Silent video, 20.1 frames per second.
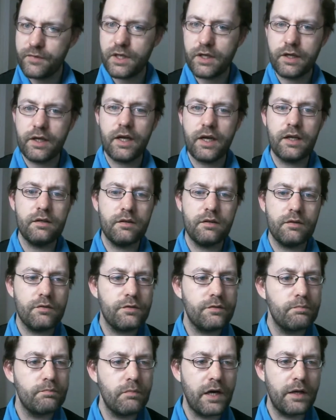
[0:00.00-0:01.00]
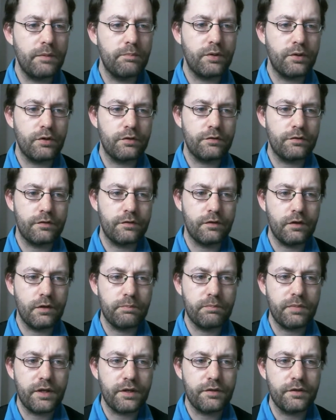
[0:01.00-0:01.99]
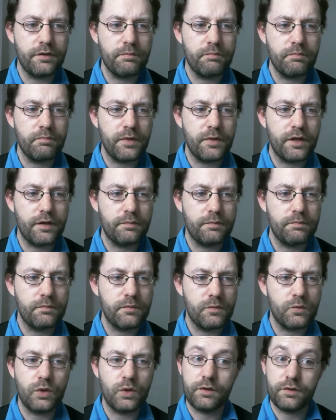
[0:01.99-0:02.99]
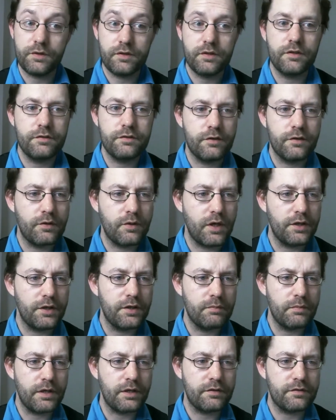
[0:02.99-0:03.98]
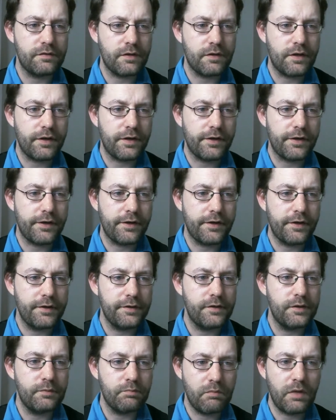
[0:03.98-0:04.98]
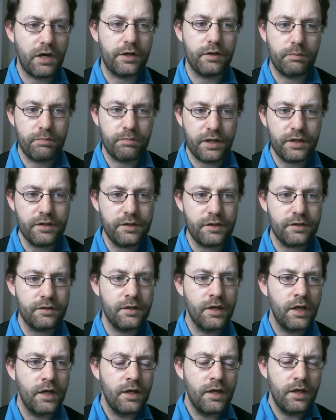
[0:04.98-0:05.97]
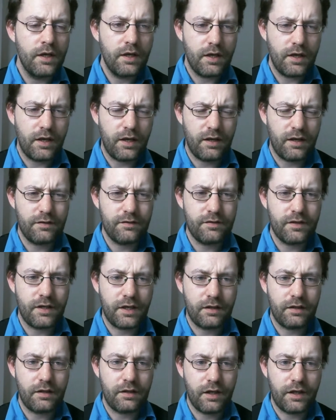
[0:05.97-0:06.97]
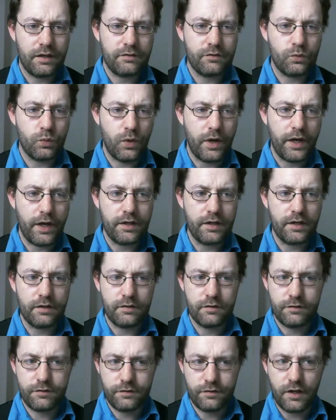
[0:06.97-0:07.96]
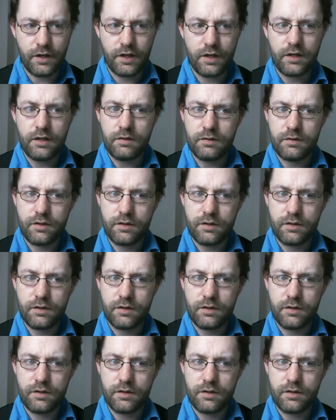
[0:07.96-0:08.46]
again, my personal opinion, well, there is no other, but my opinion is that let's wait and see.